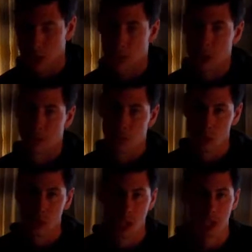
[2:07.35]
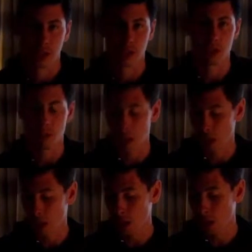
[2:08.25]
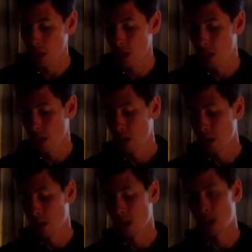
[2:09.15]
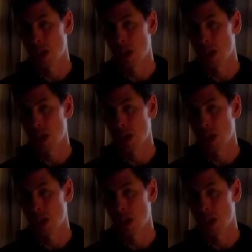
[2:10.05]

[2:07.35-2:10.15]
you would have 2 chances to beat it. A